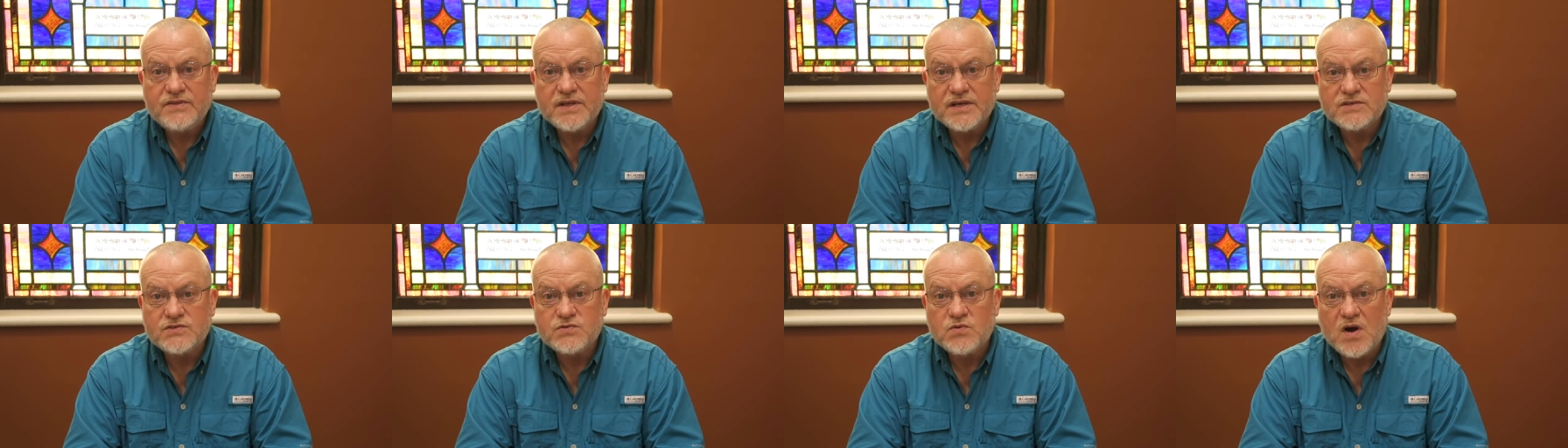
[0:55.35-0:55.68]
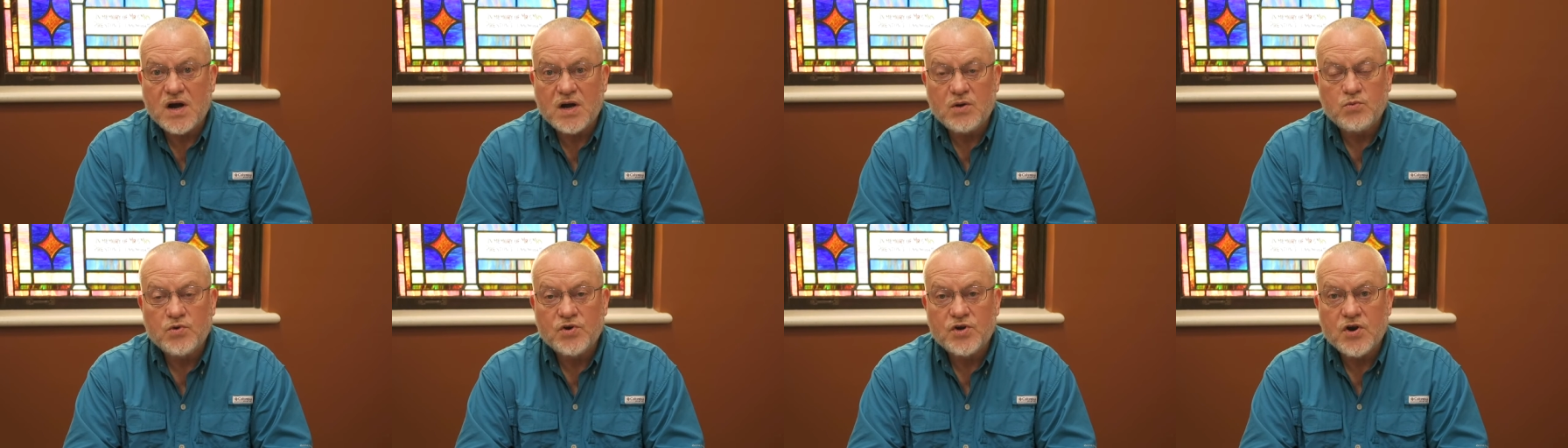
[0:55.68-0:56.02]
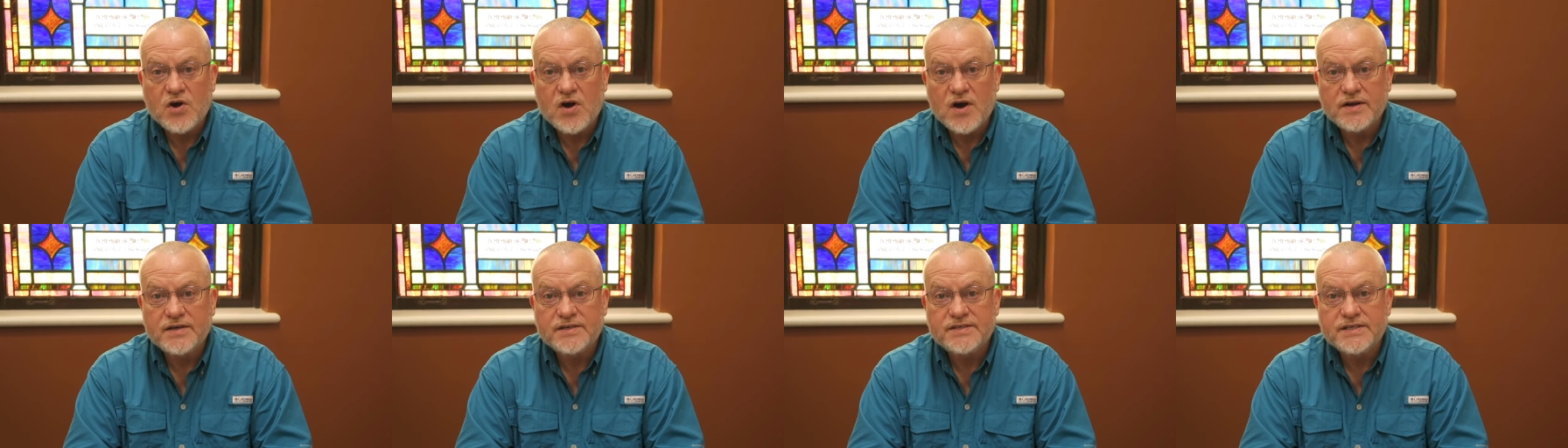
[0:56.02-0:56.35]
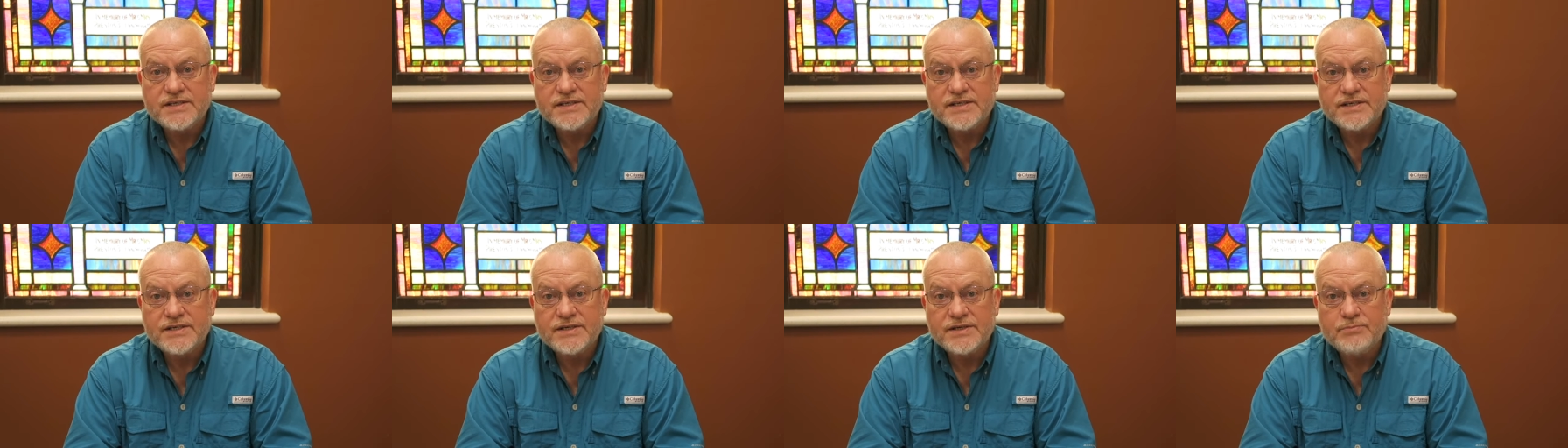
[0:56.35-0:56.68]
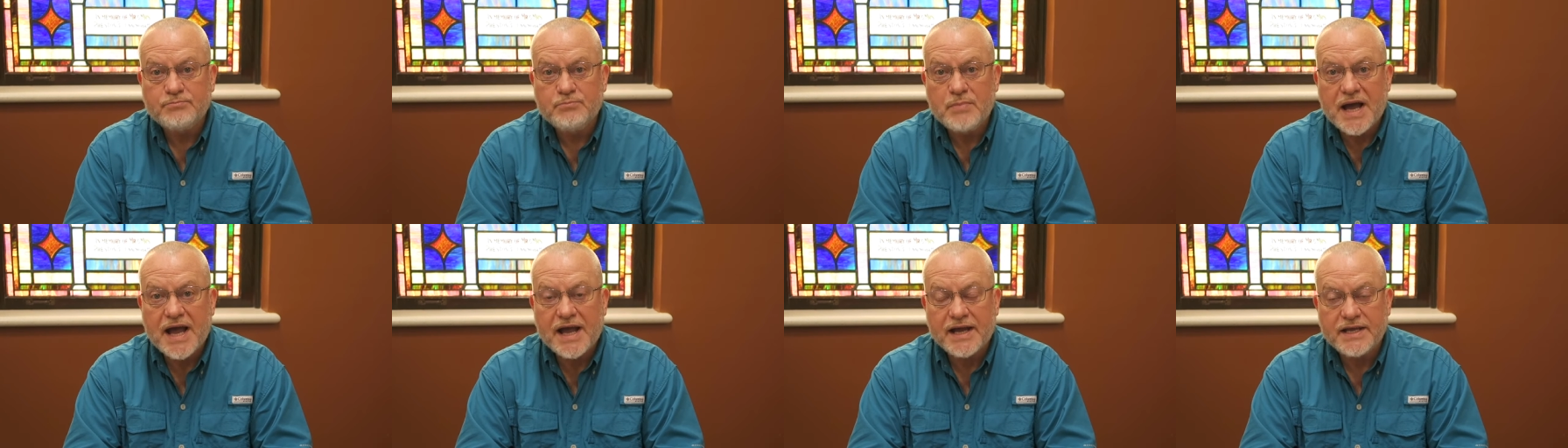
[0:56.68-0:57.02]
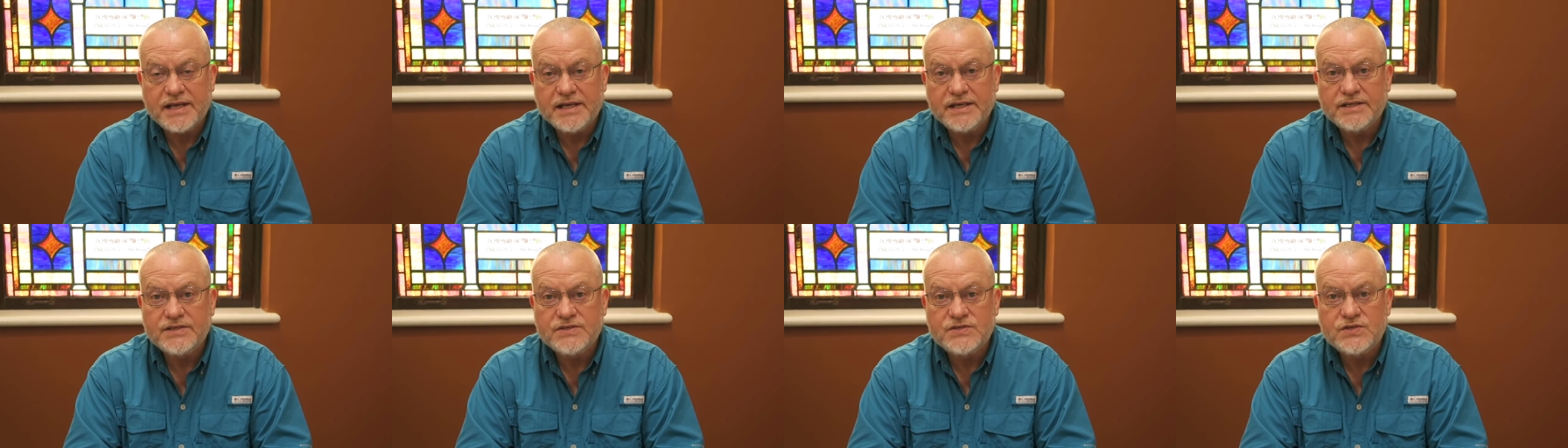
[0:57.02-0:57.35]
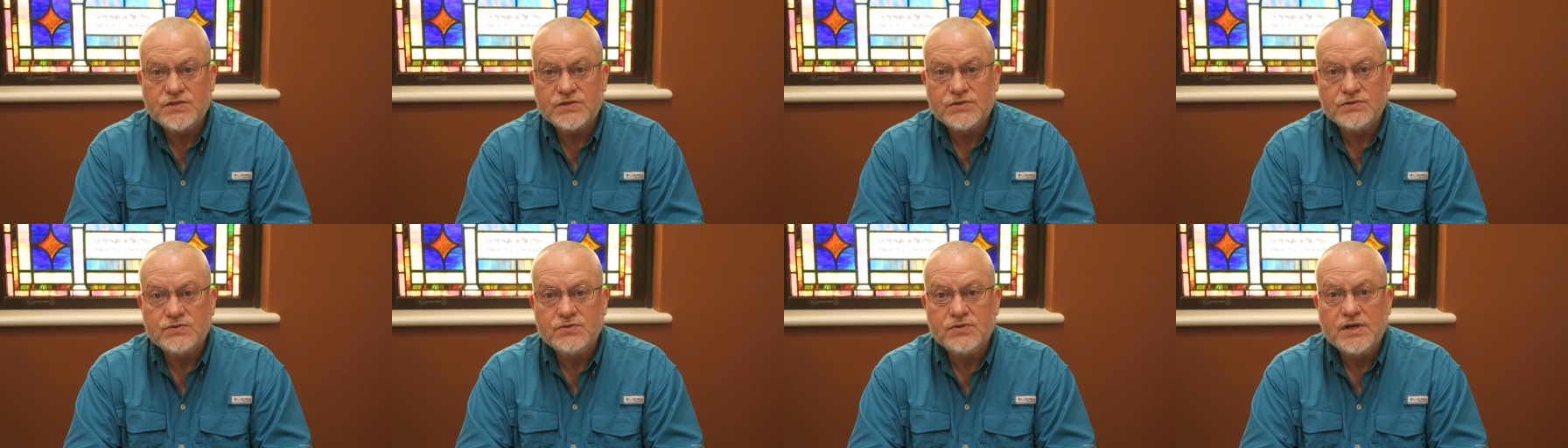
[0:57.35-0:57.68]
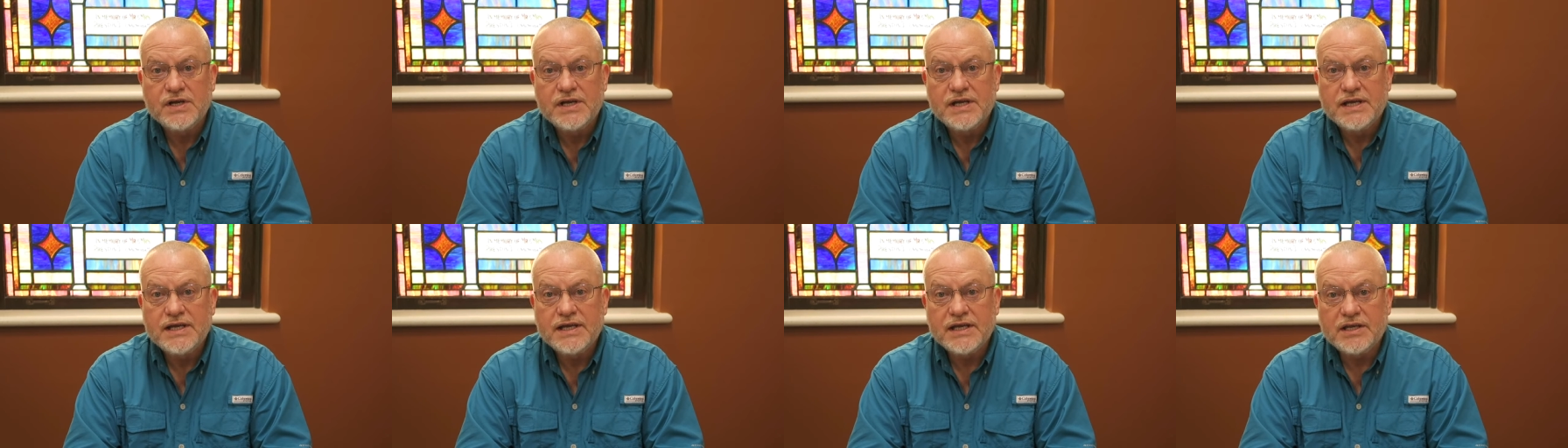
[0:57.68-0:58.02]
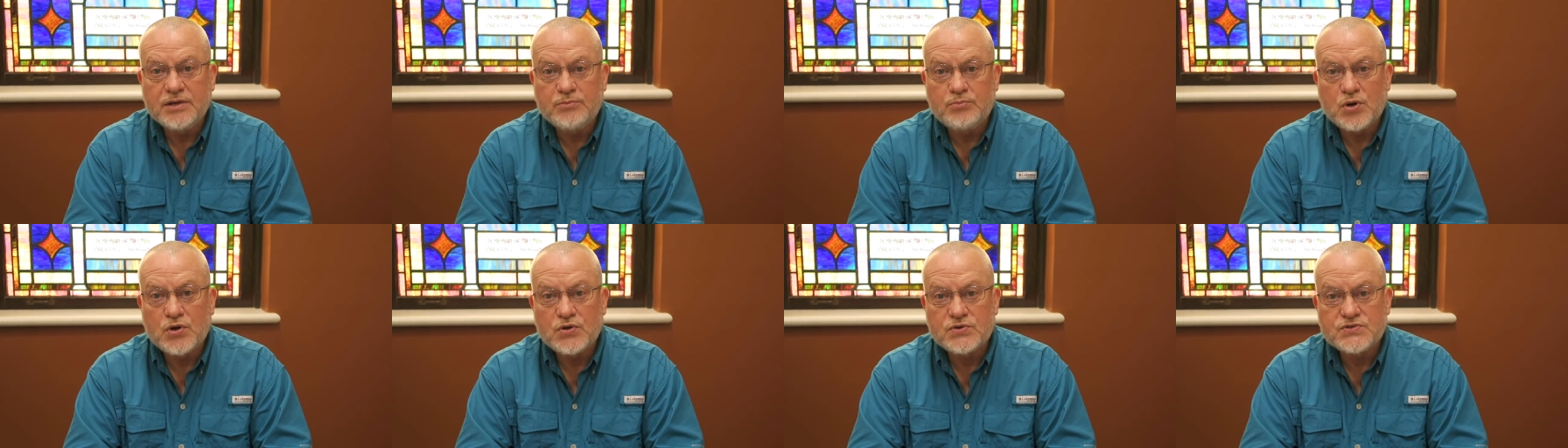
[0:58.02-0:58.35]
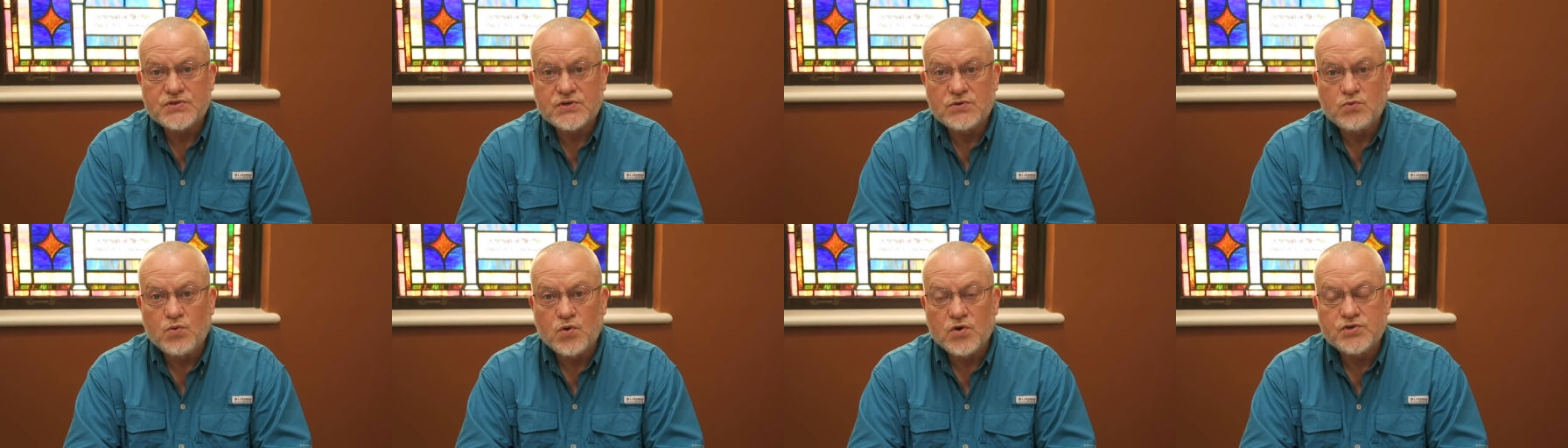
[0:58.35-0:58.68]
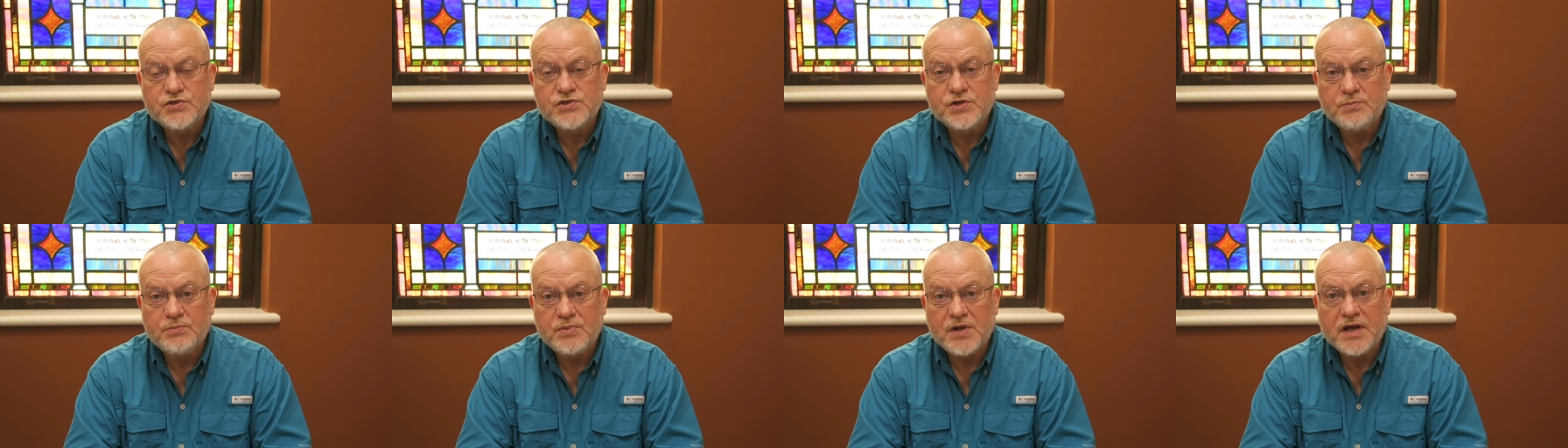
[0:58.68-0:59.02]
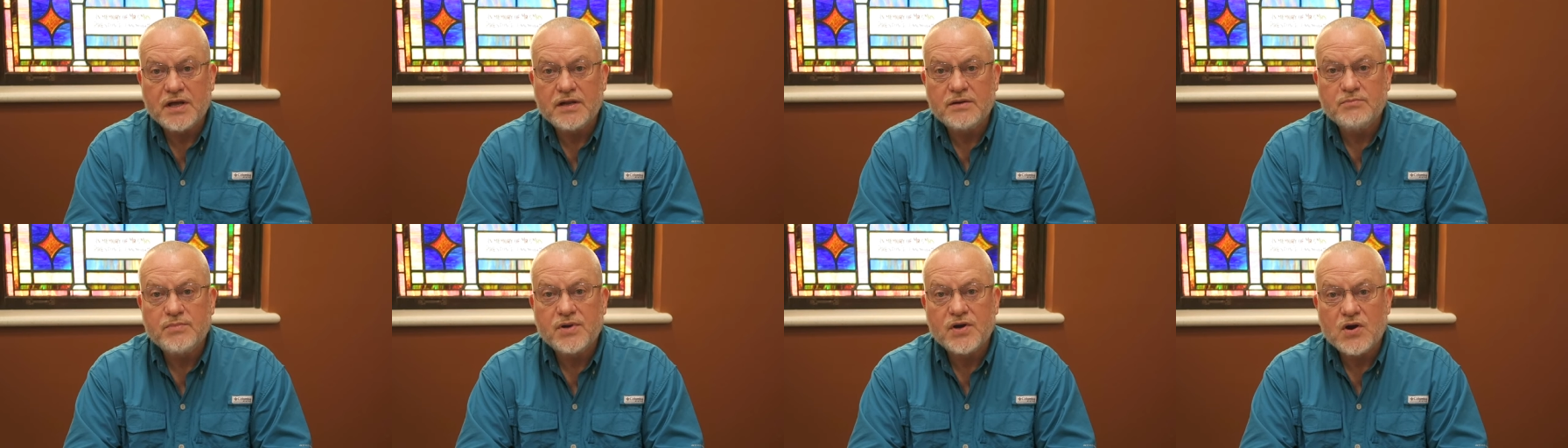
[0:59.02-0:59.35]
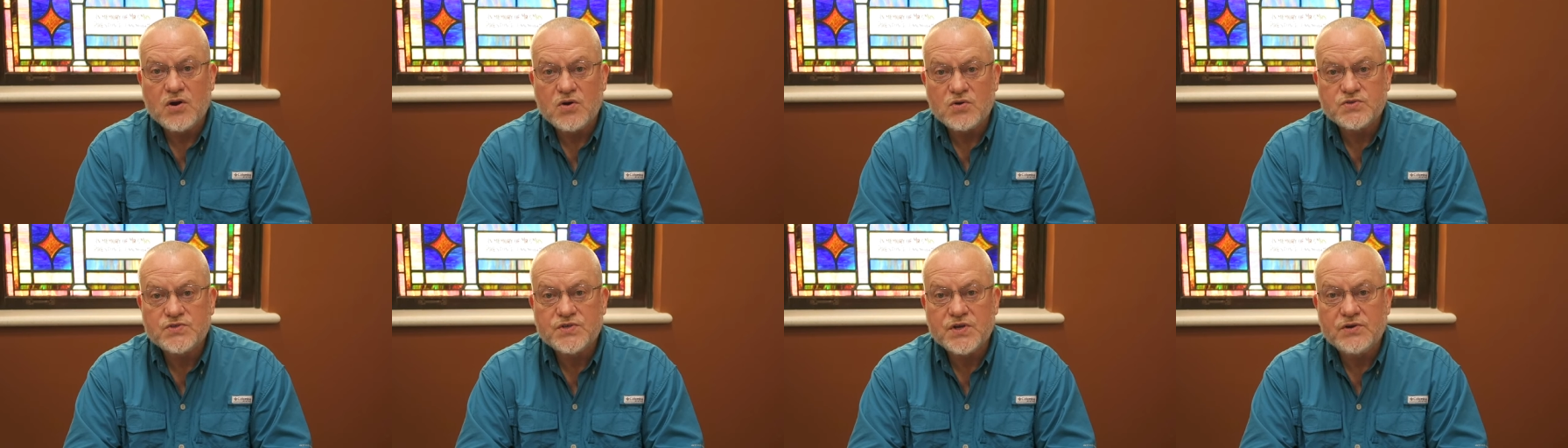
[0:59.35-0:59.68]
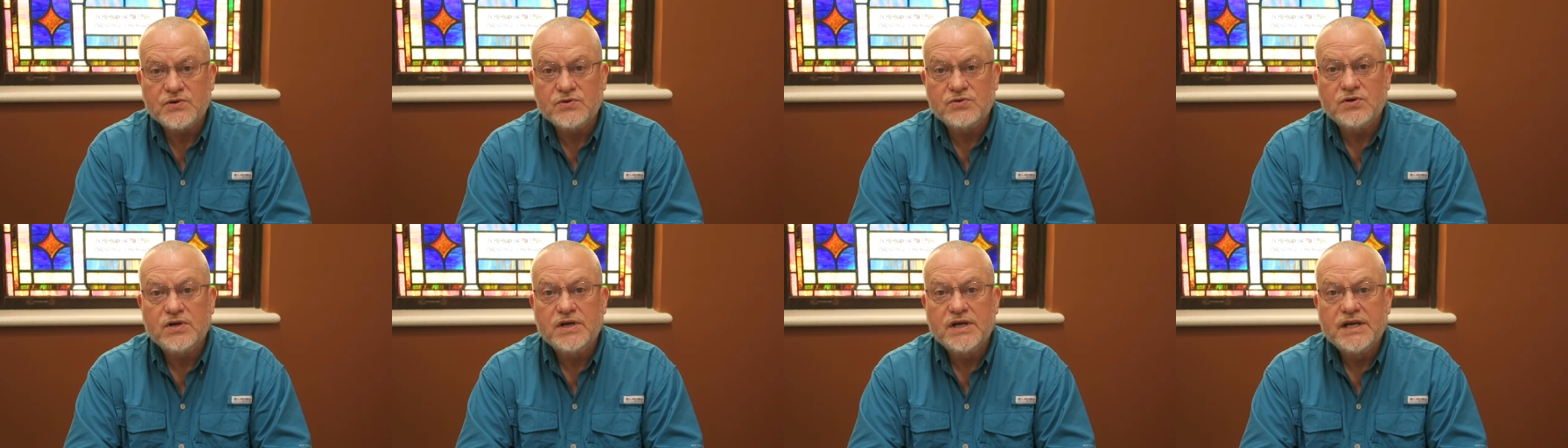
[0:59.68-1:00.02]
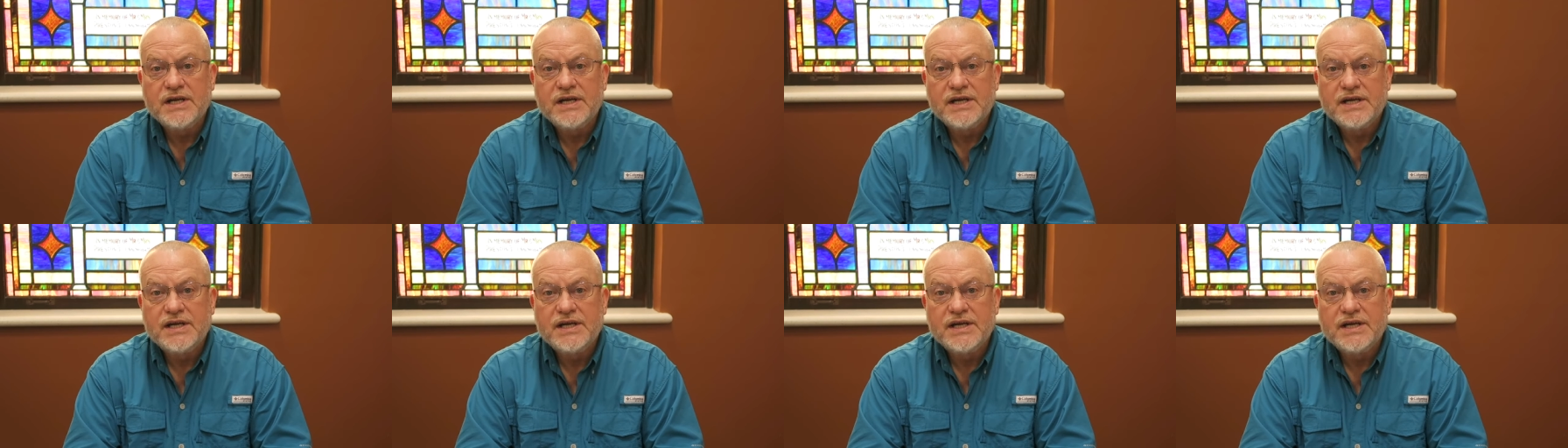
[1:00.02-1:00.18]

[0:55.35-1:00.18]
That's why we're not back into in-person worship yet, but also